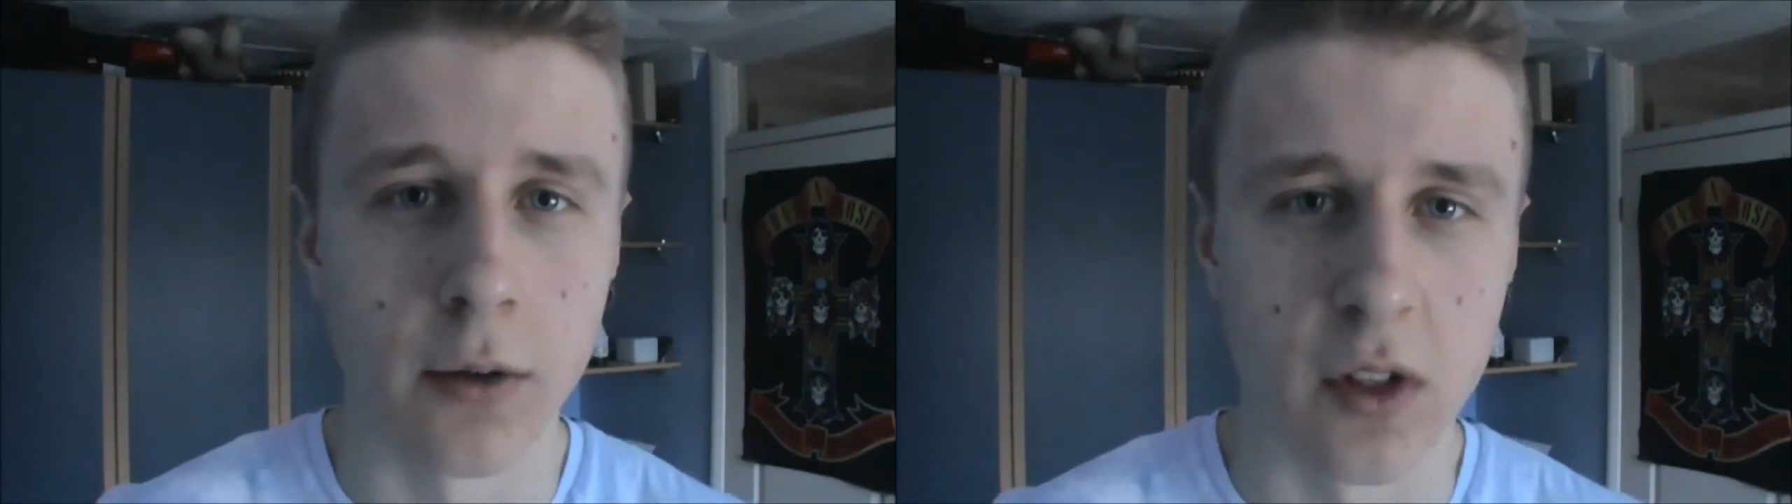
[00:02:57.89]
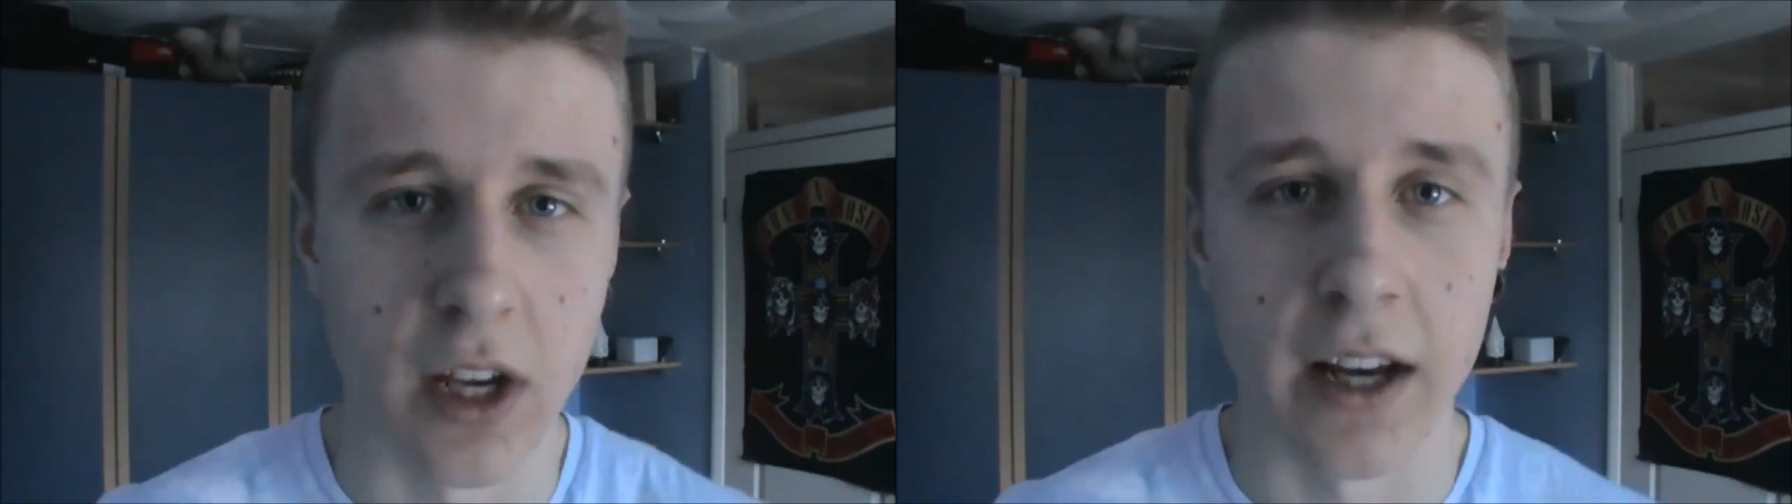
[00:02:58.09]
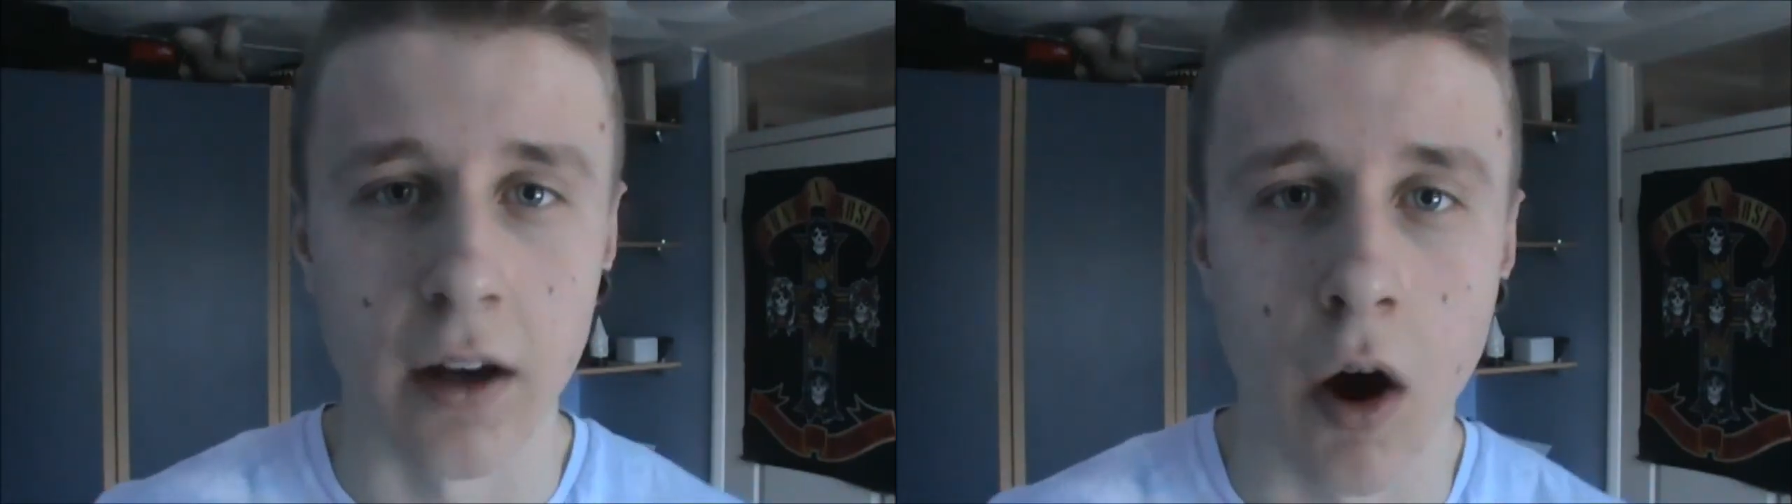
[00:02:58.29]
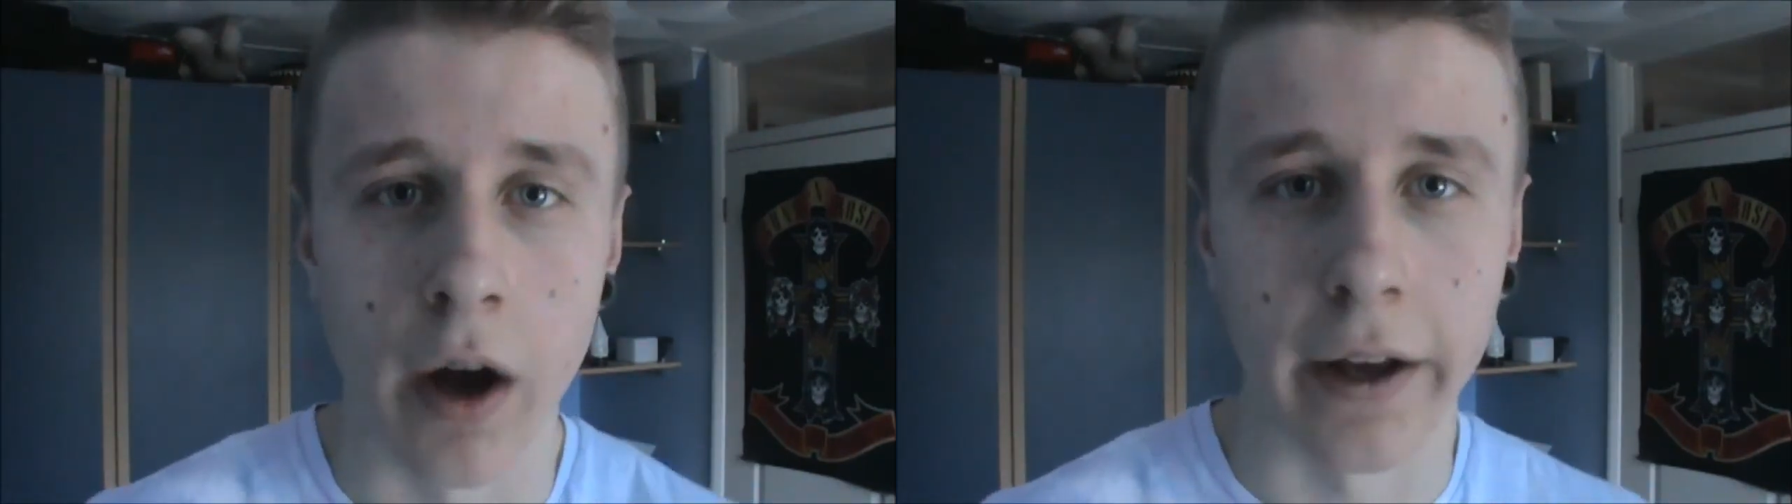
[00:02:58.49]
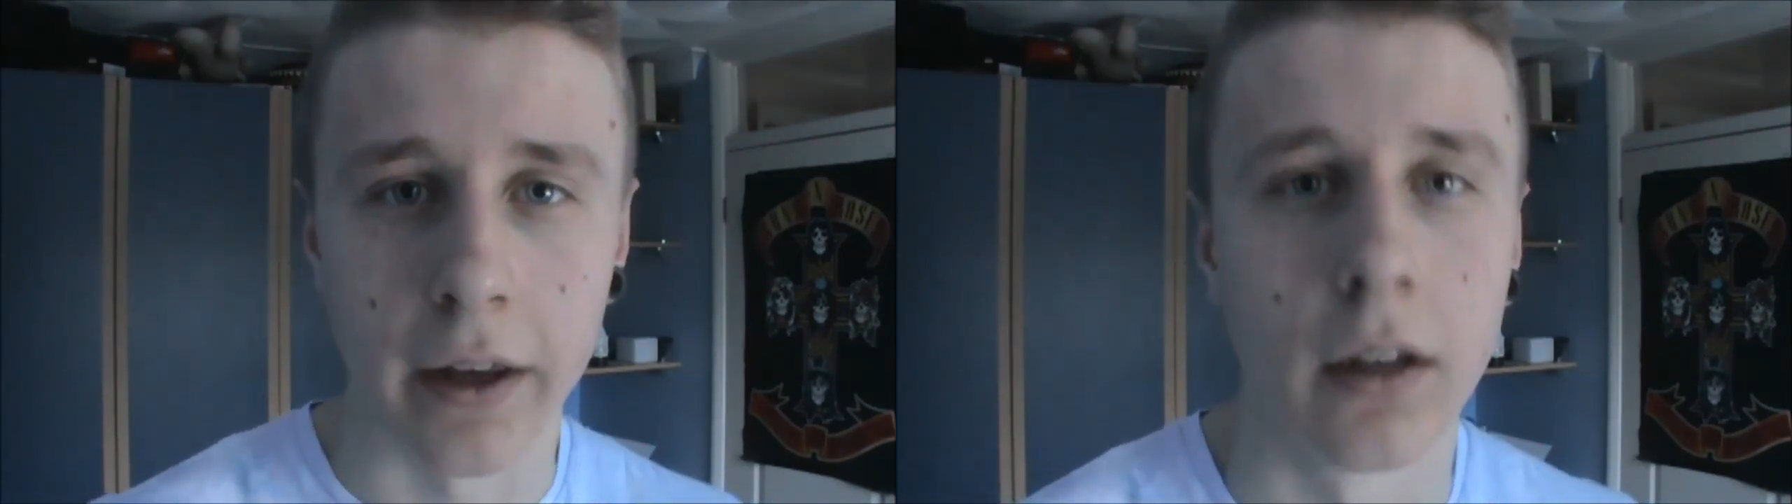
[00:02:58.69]
to say
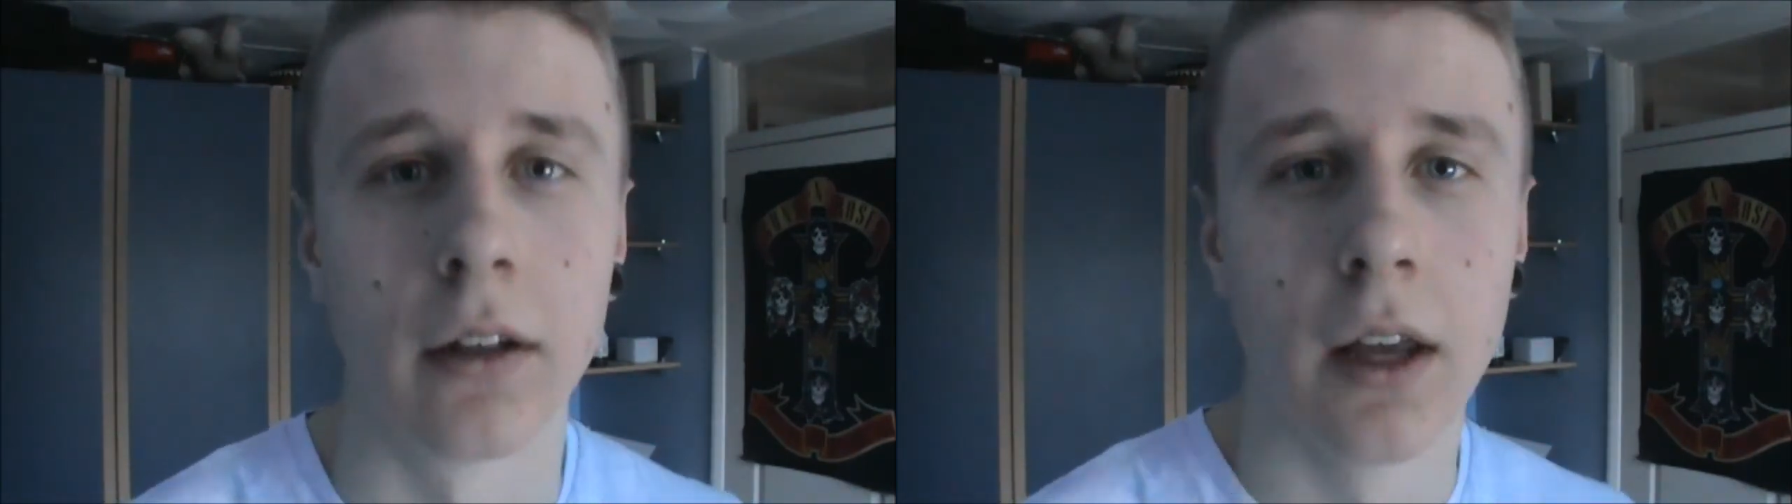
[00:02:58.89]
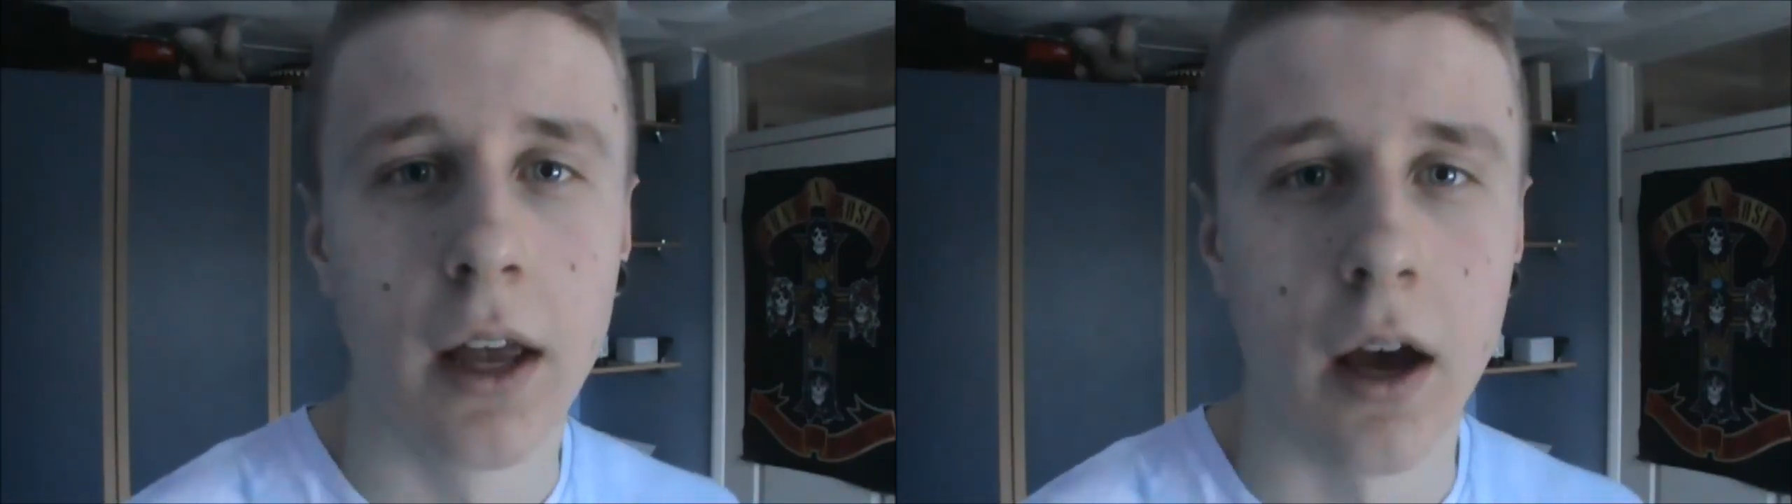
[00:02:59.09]
hi again,